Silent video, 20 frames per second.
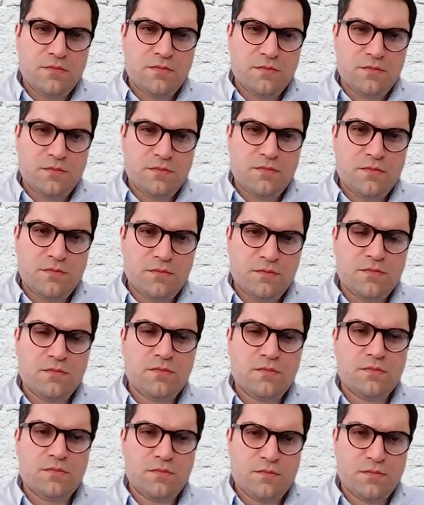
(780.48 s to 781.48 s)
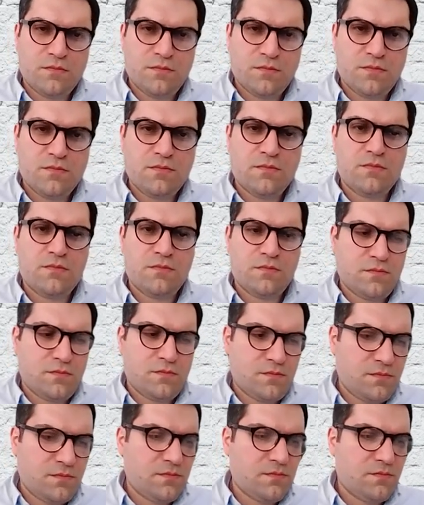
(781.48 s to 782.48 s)

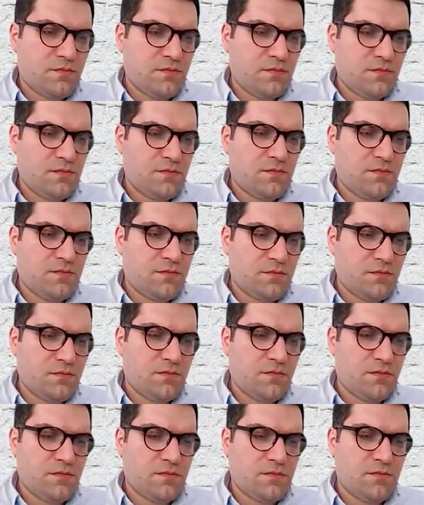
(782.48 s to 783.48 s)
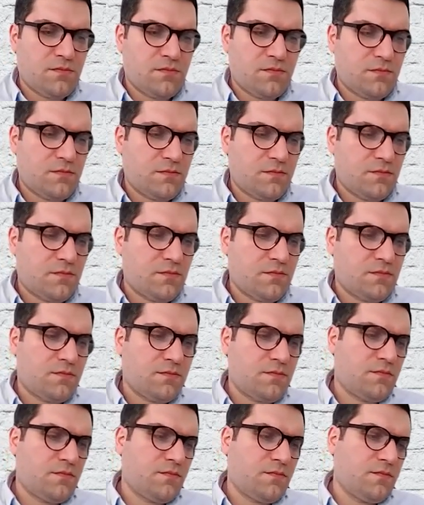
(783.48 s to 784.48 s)

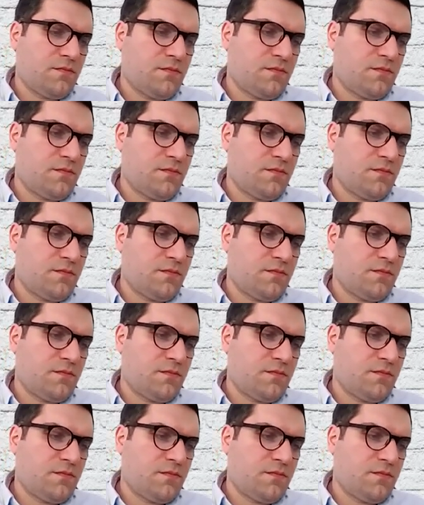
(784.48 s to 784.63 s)
The person shown says nothing.